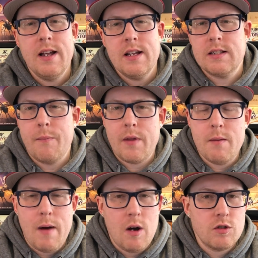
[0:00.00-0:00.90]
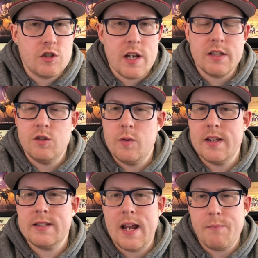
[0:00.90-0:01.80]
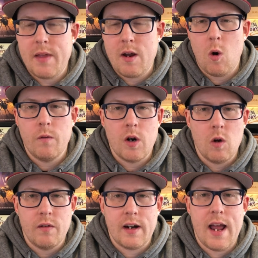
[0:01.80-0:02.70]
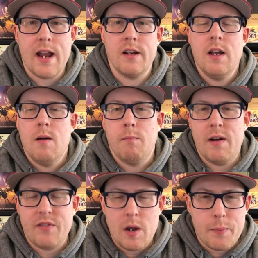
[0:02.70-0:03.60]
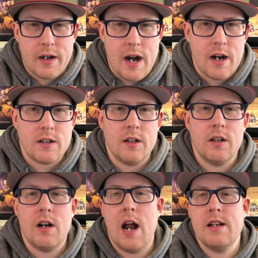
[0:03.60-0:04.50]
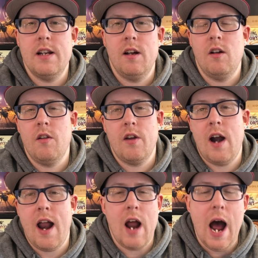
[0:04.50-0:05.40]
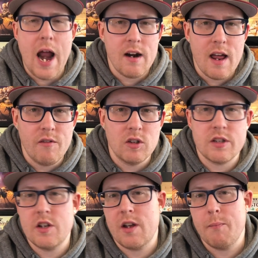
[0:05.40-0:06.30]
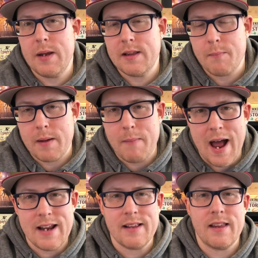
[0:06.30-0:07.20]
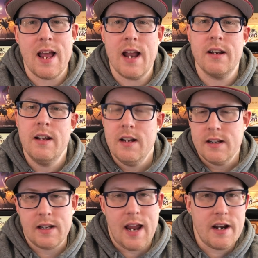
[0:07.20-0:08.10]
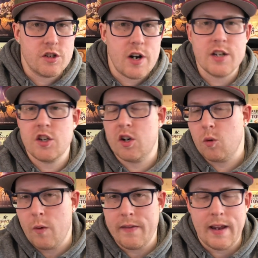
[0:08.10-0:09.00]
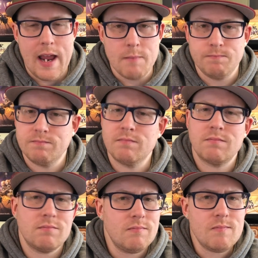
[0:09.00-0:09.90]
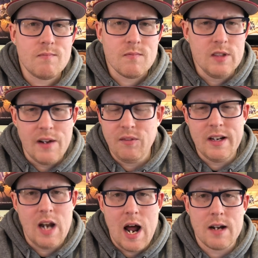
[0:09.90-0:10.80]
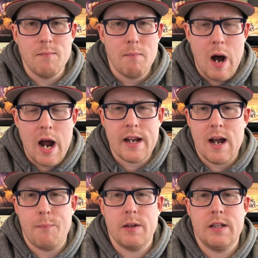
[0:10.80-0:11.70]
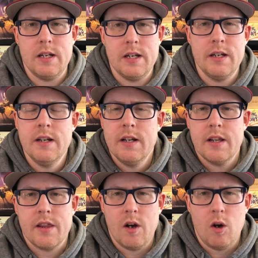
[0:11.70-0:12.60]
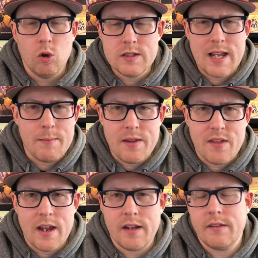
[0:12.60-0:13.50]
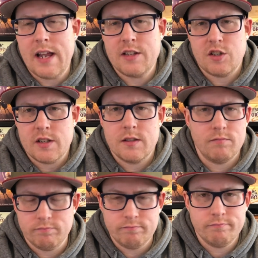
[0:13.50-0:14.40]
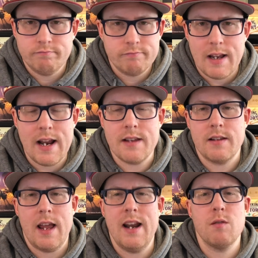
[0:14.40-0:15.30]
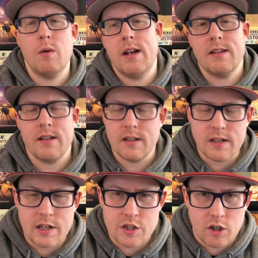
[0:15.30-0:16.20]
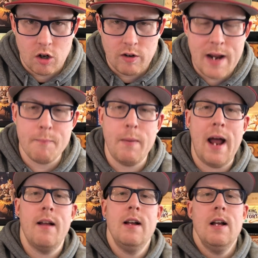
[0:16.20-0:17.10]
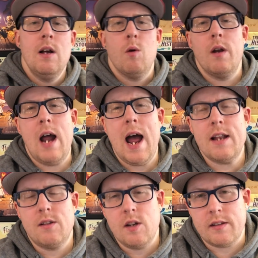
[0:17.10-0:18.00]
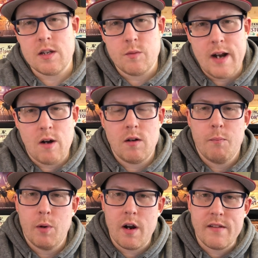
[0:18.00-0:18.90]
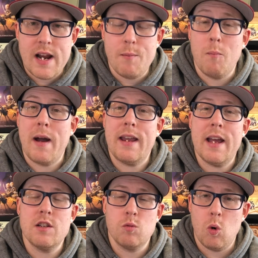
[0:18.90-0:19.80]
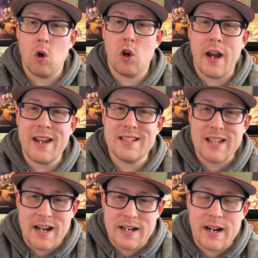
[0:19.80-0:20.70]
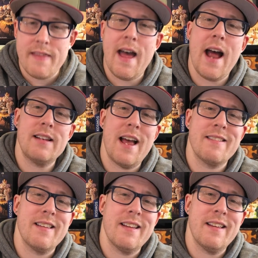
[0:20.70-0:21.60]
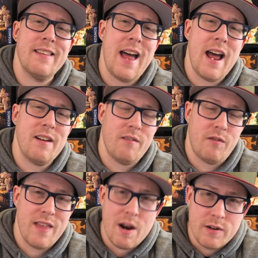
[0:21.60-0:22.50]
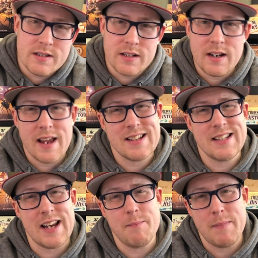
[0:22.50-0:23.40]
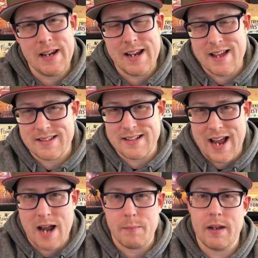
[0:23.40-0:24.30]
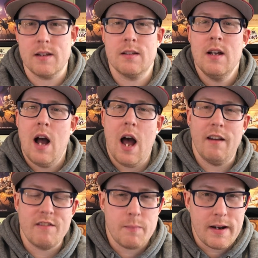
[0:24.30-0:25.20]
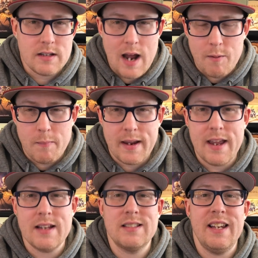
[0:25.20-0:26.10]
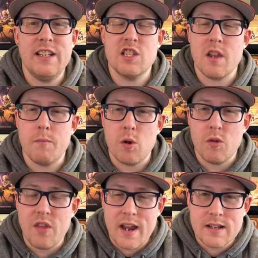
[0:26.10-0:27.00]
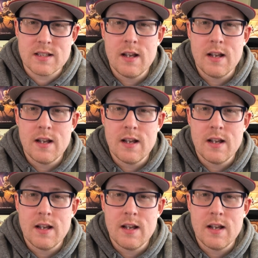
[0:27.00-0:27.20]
Something about just doing the same thing over and over again, buffing up your character until they're at a higher level so you can beat the big baddie at the end to gain a treasure or win the game. Definitely not my cup of tea. The samey thing, that just, it is what it is. It's a dungeon crawl, right? But when I took this one out, put it on the table, my kids were excited, and for that reason excited me as a dad, because I love spending time with my kids, teaching them new things.